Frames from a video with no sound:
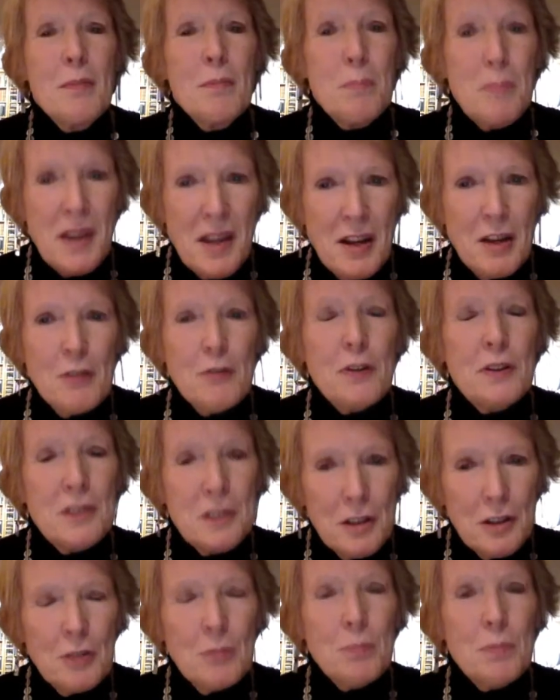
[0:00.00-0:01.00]
been for
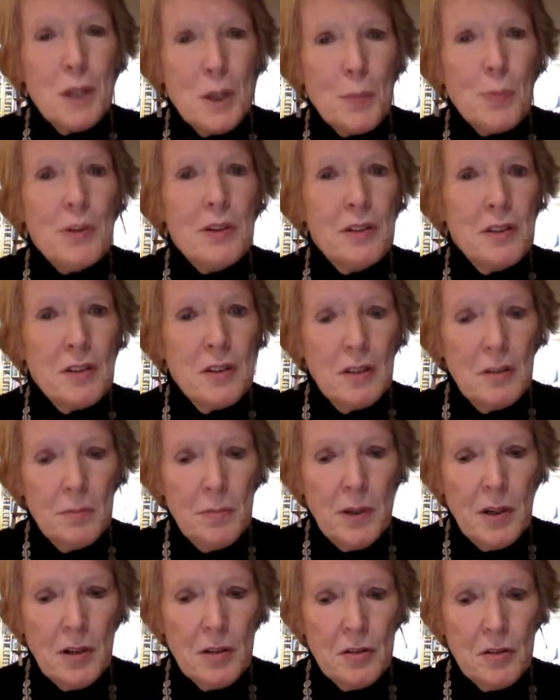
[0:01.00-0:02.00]
certain people in certain
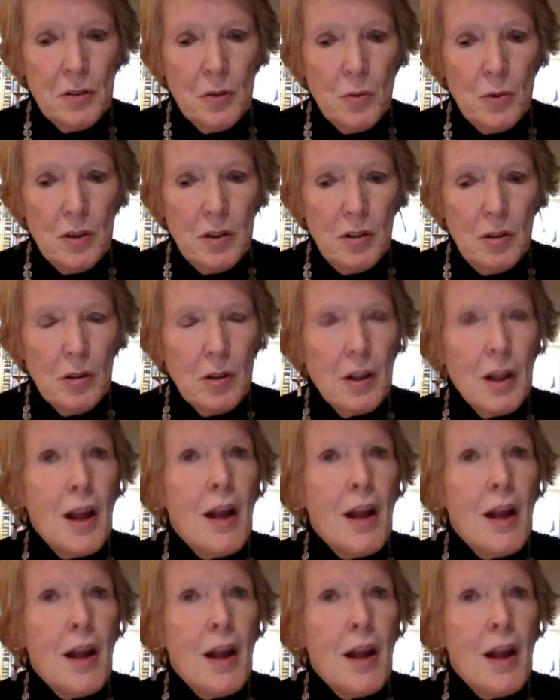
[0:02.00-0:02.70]
parts of the world.